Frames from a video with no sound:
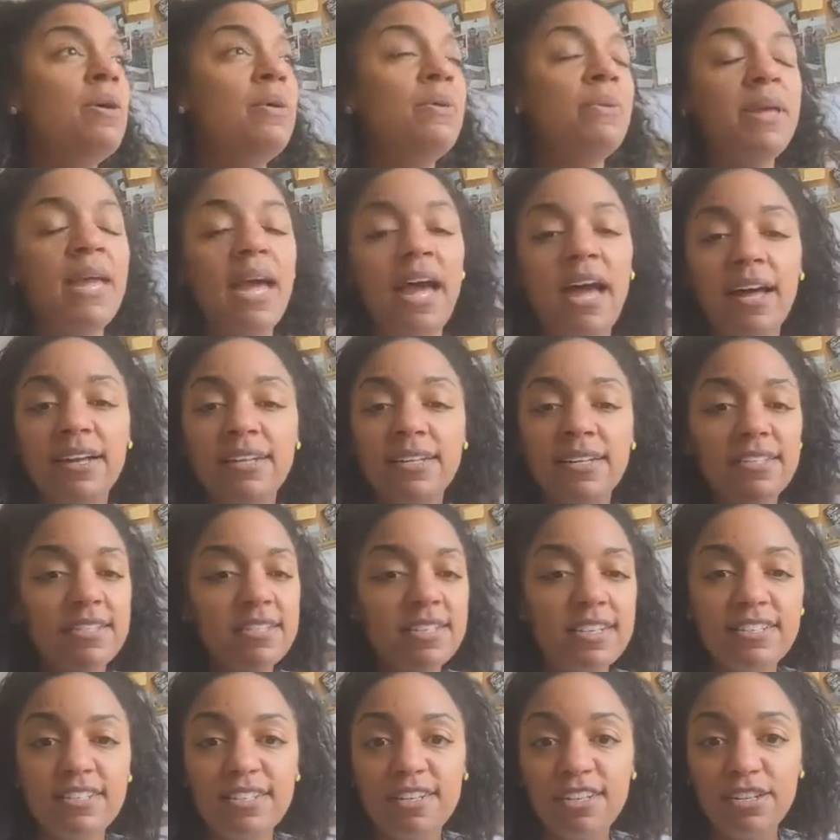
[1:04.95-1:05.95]
We had
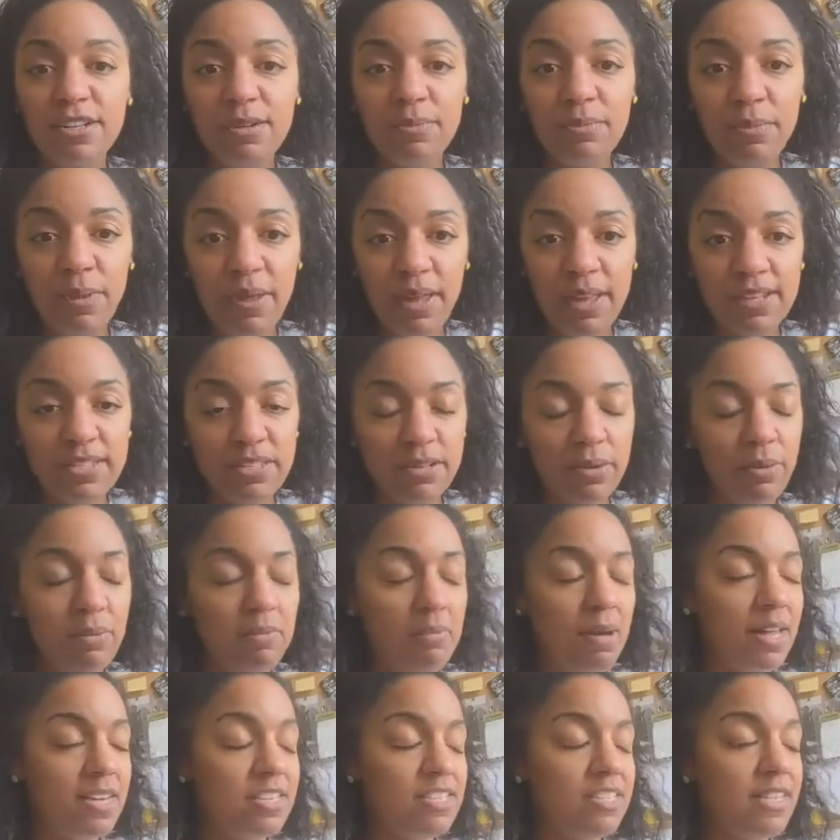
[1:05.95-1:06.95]
consistent numbers that were
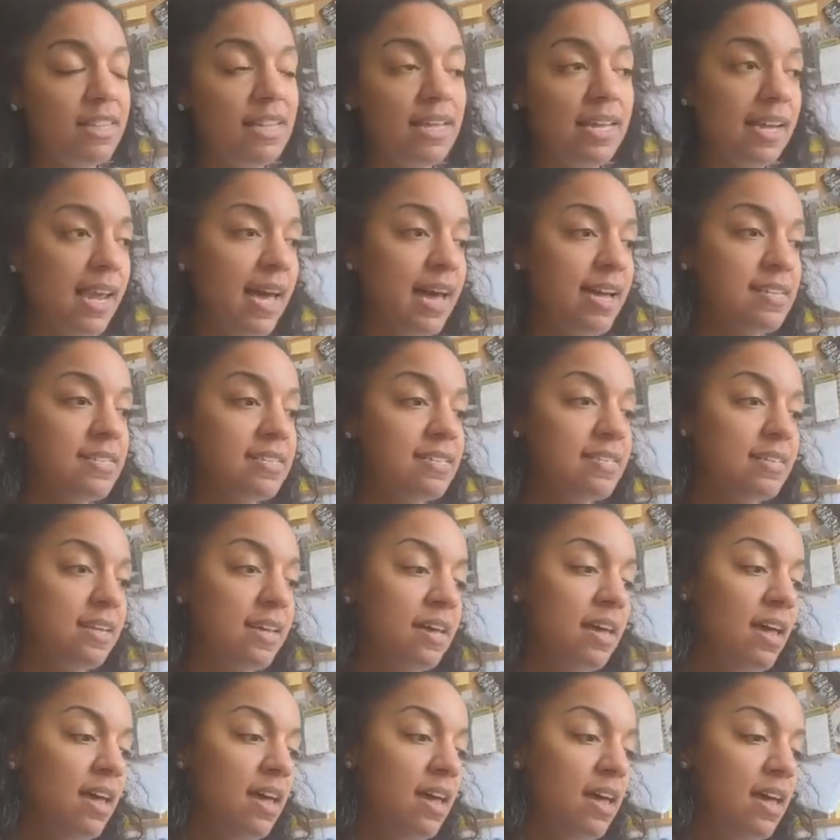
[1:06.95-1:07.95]
matching the last
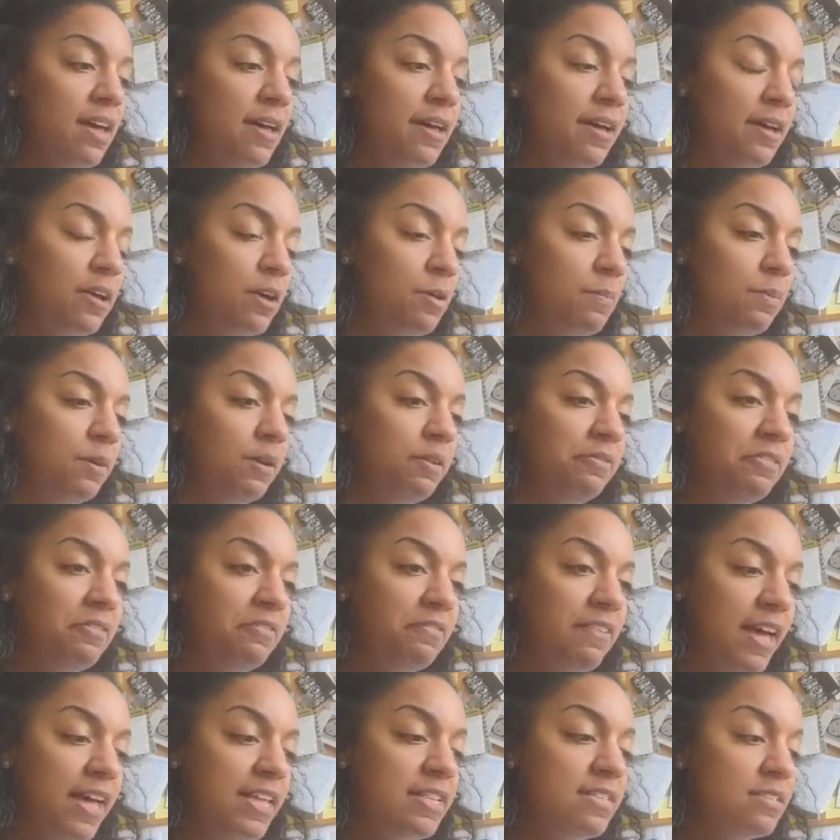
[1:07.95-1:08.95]
couple of
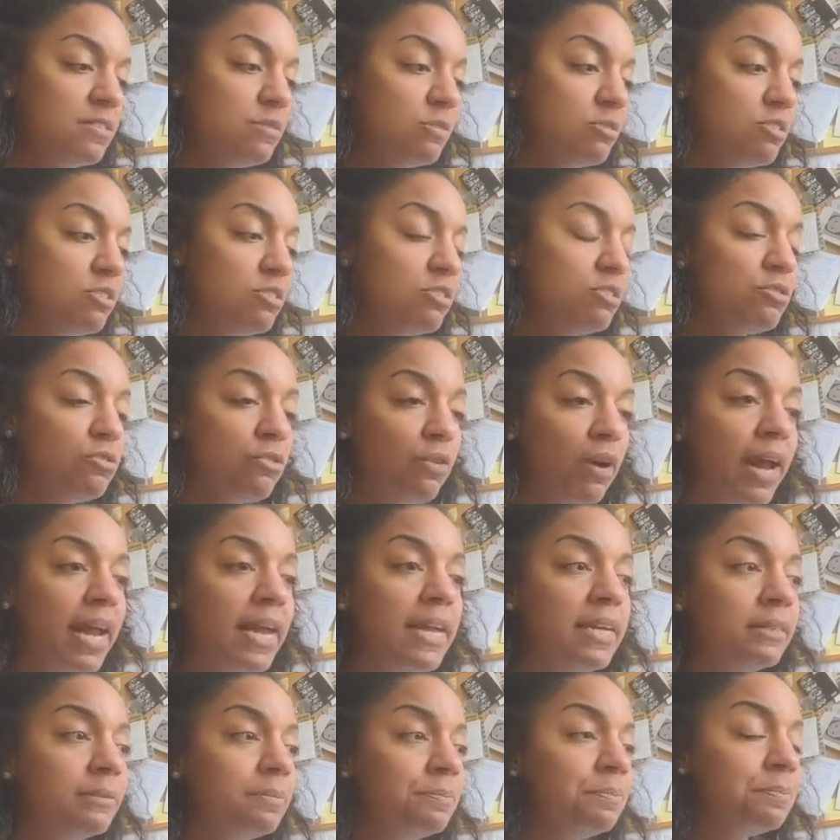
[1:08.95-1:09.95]
events, which is
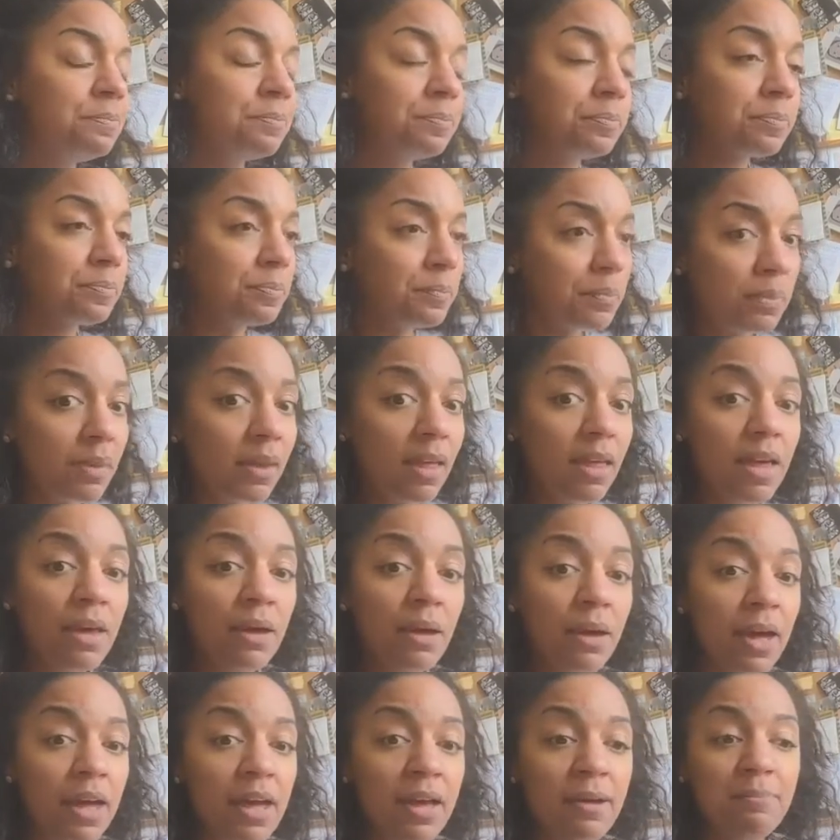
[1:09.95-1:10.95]
great.
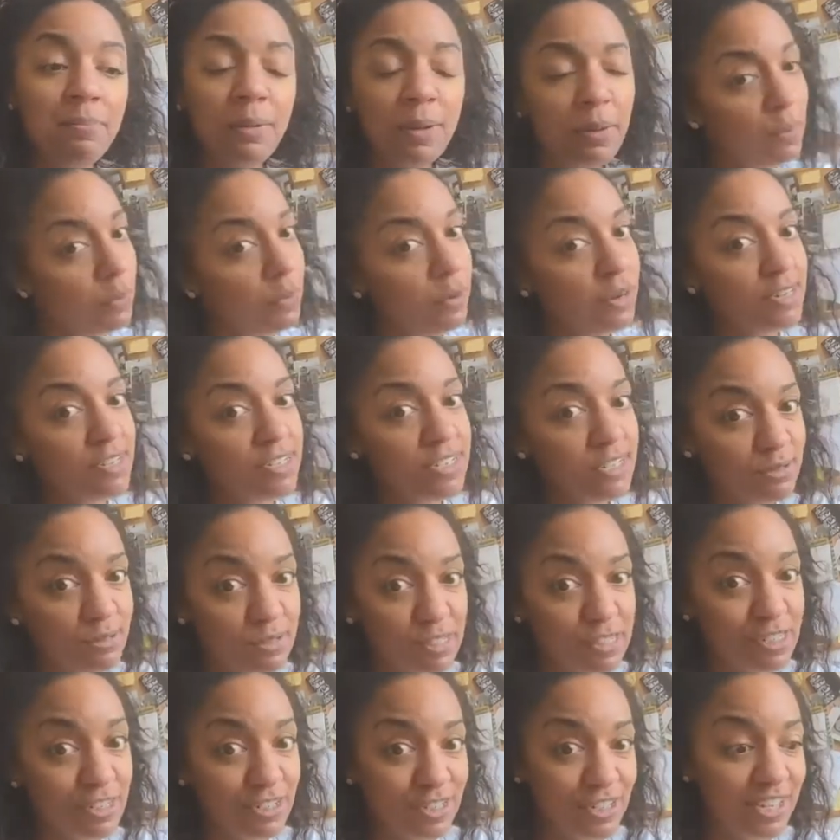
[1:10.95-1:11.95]
A bit worried because it
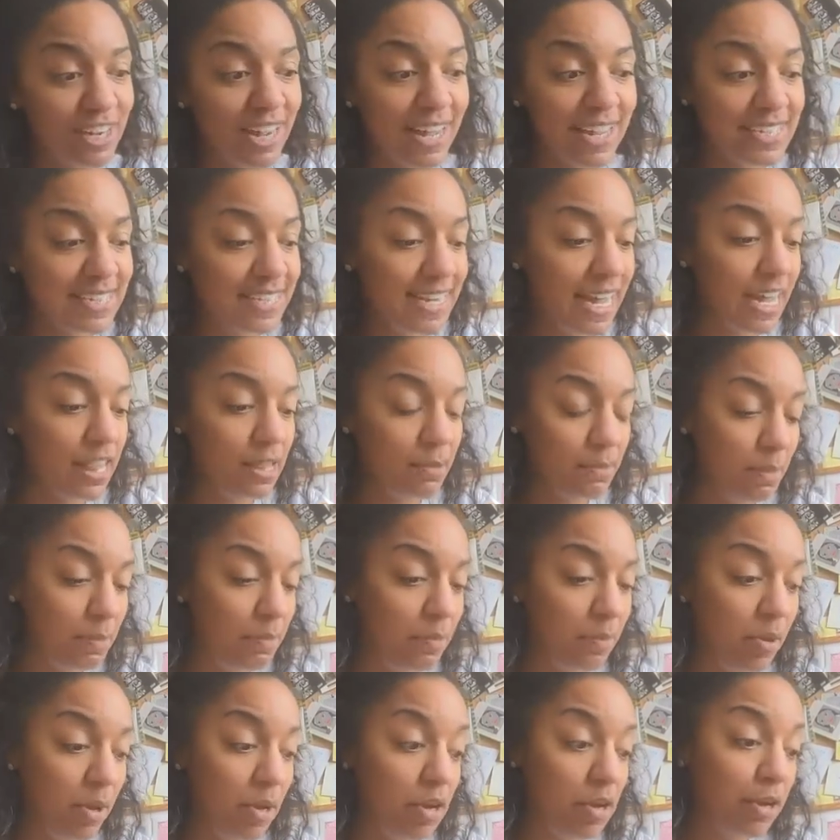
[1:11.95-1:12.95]
was such a nice day that
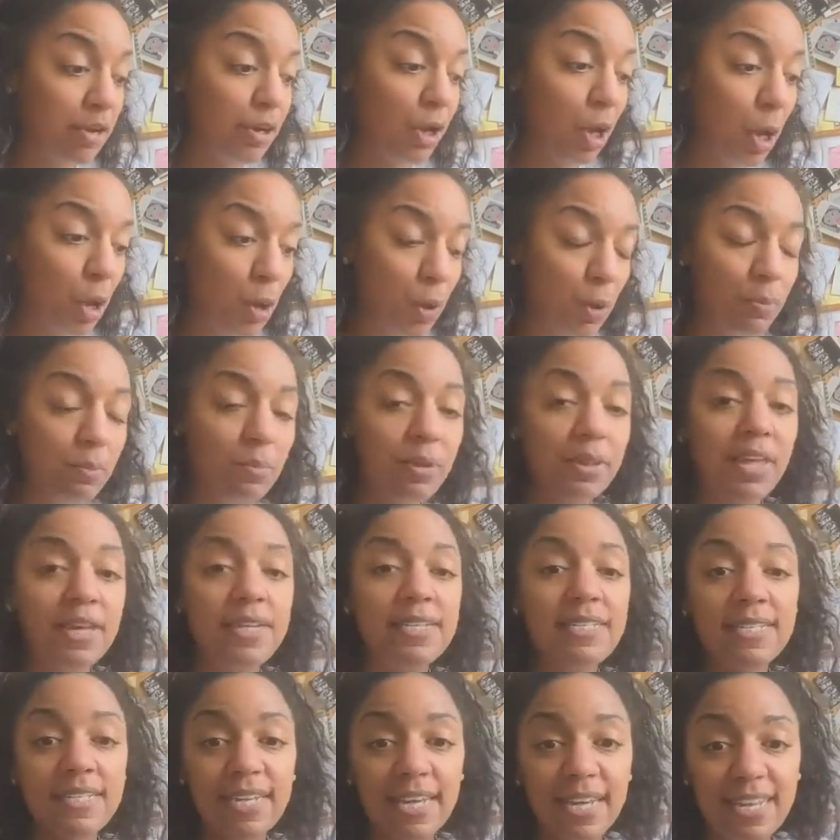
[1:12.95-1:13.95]
people weren't going to come, but
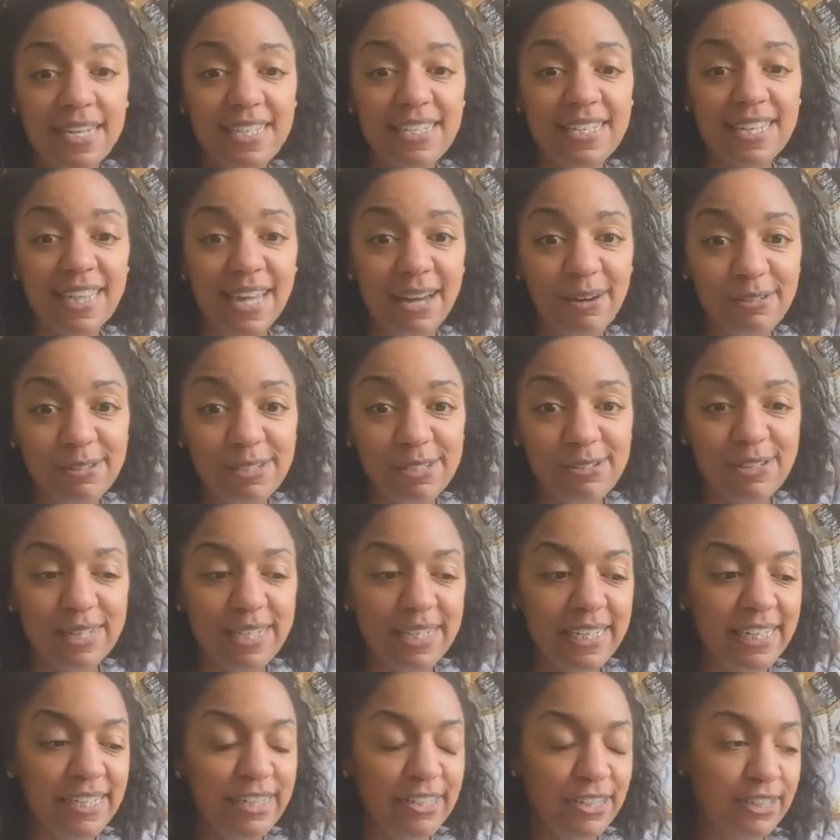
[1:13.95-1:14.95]
they did. So that was
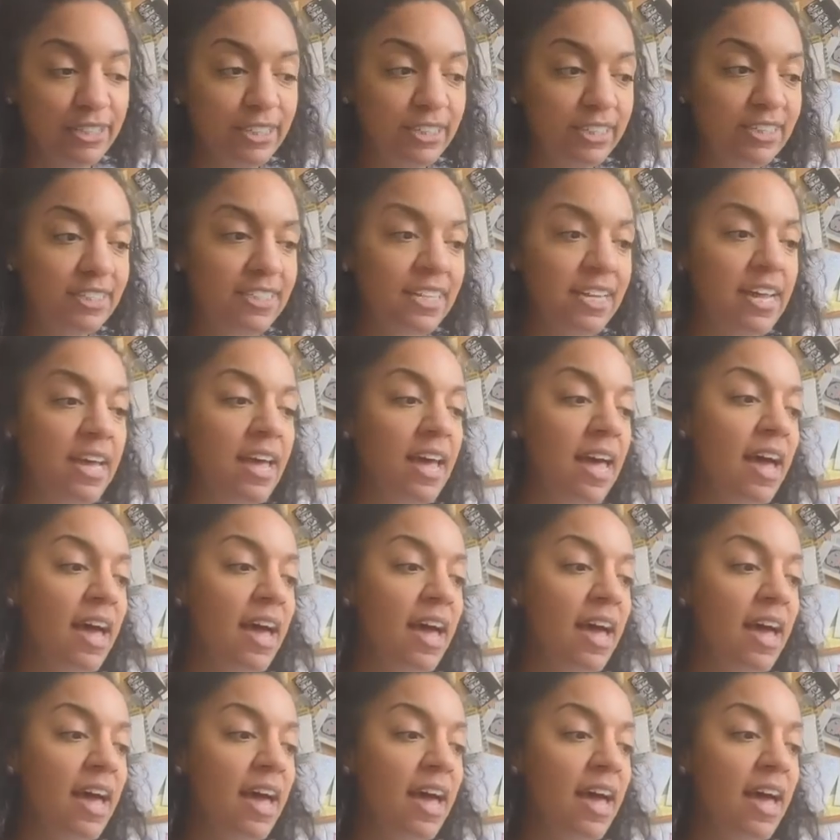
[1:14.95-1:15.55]
really good.